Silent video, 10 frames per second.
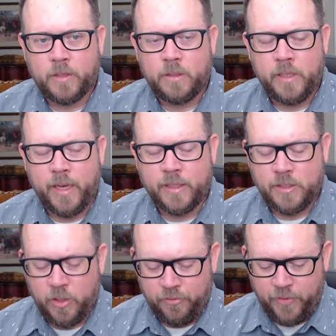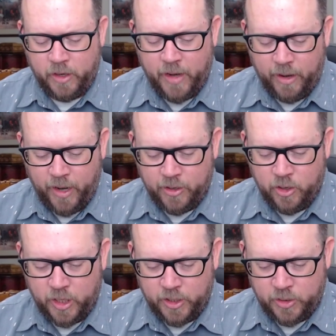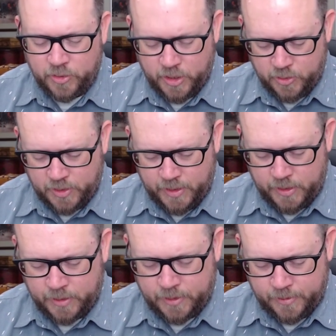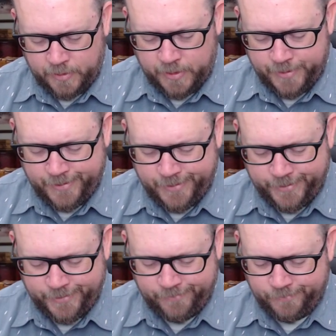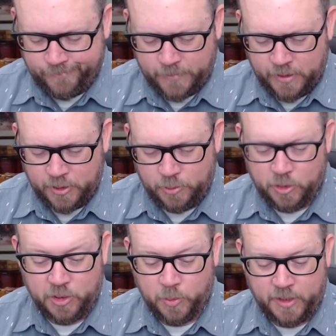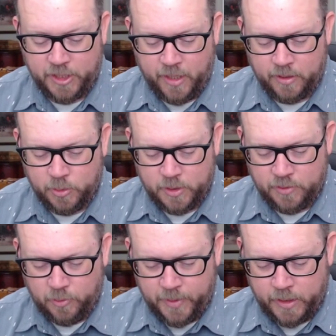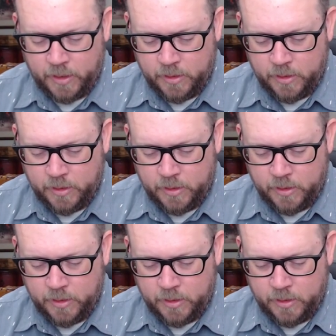yeah, so figuring out how you're going to use those things is is just what the challenge was for me.